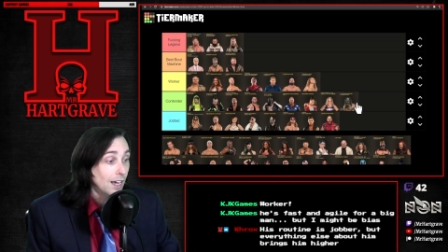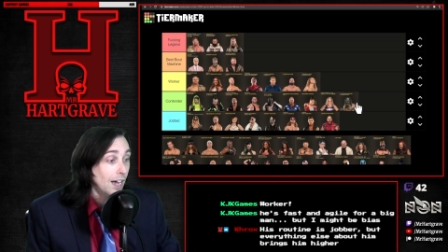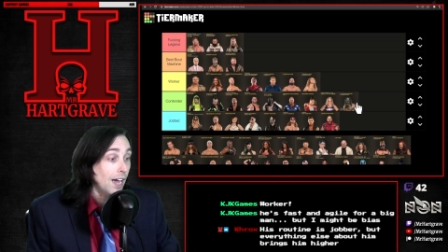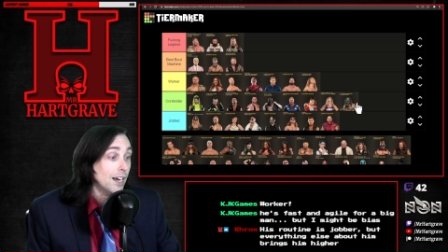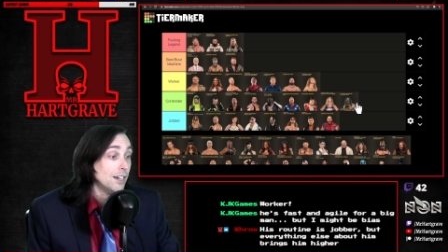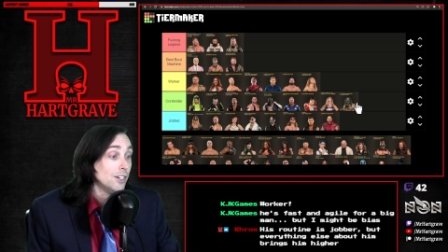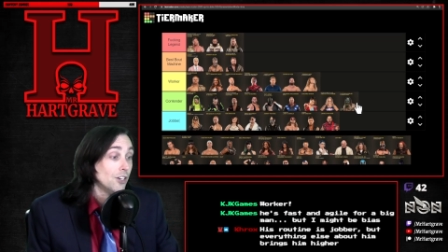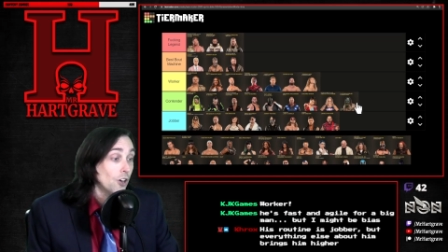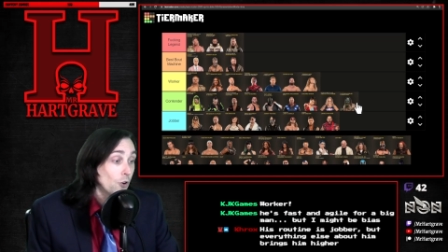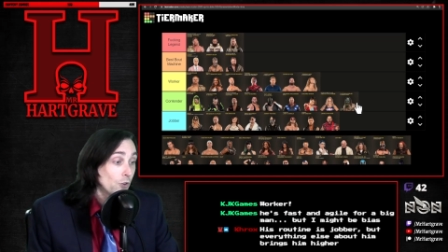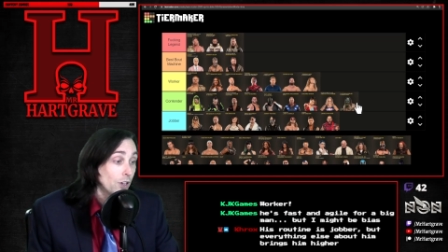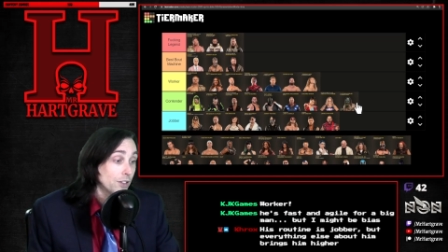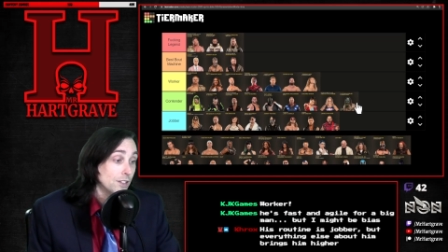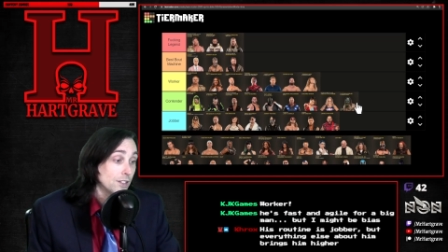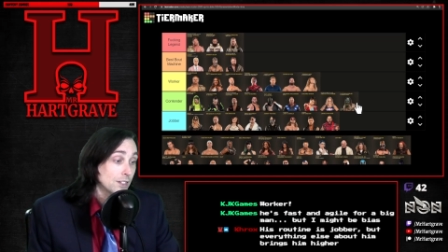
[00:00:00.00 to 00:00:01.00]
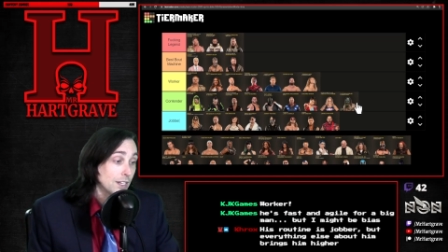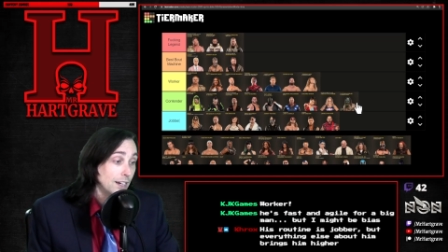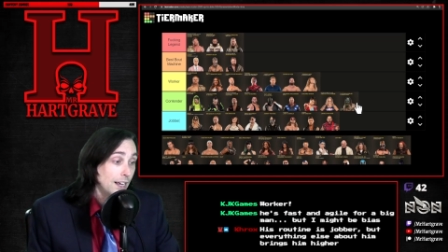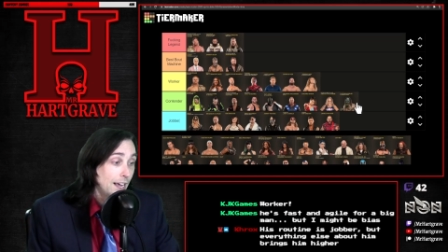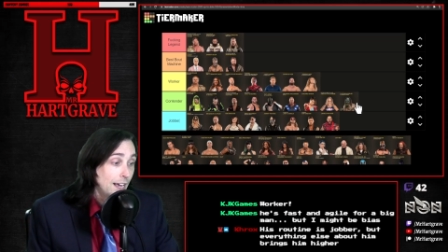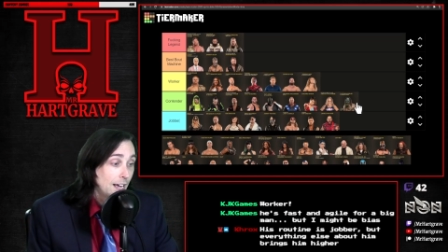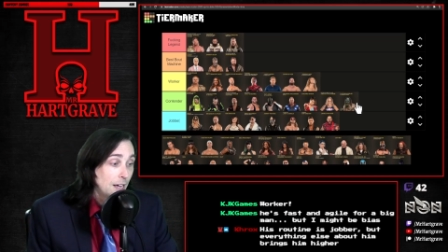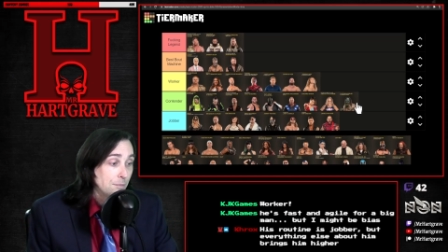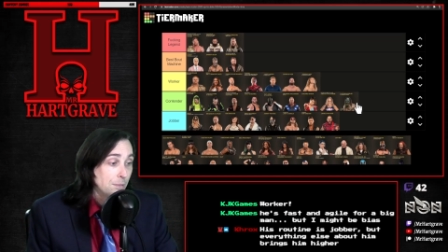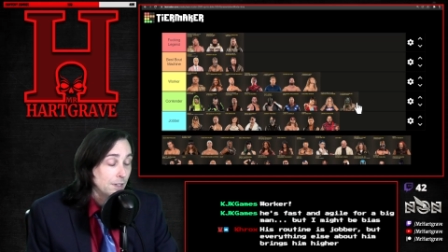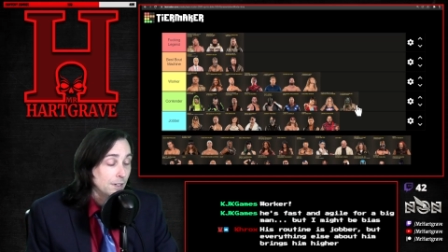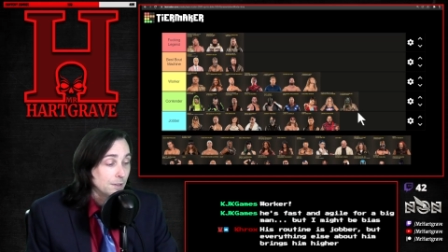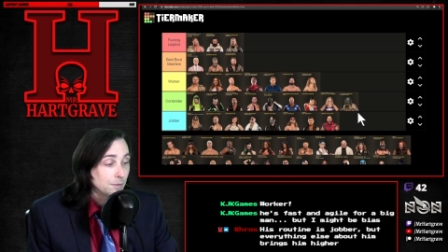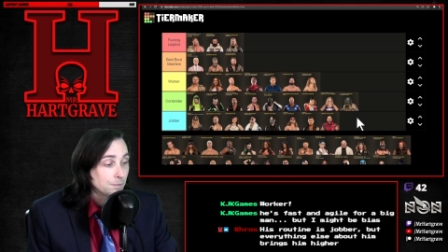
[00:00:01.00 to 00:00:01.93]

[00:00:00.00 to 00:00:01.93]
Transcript: I know nothing's going to happen.